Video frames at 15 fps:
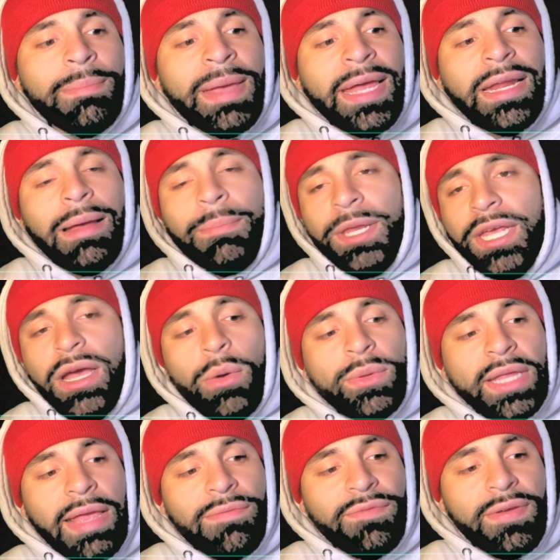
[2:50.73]
man, I'm going to go
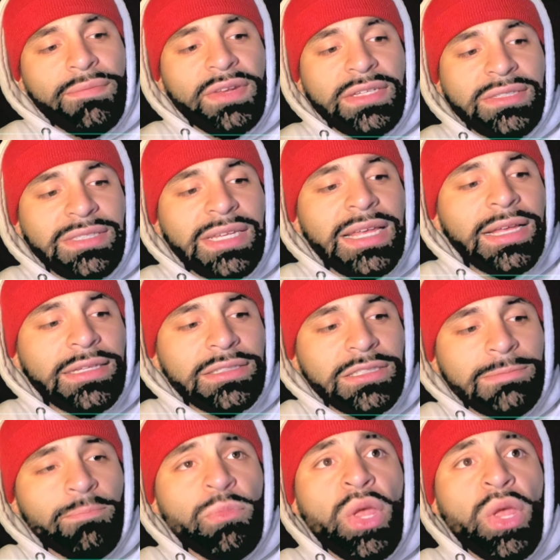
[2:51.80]
with a fifty-six.